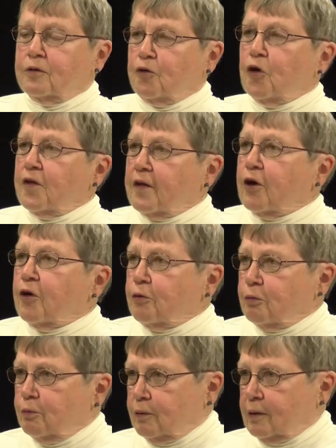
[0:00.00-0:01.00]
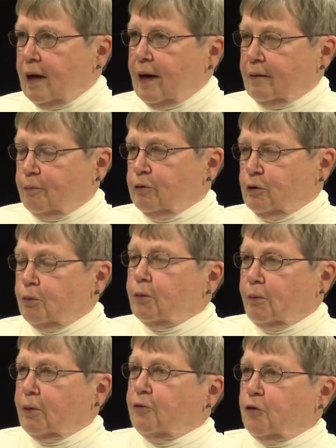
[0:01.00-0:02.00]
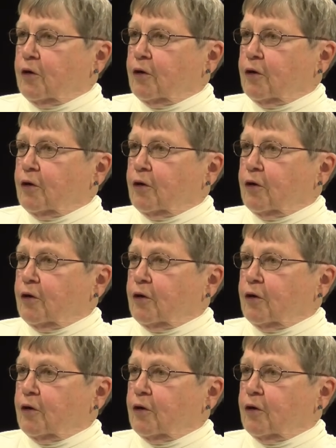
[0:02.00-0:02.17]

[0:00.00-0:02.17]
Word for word: for their college, presumably for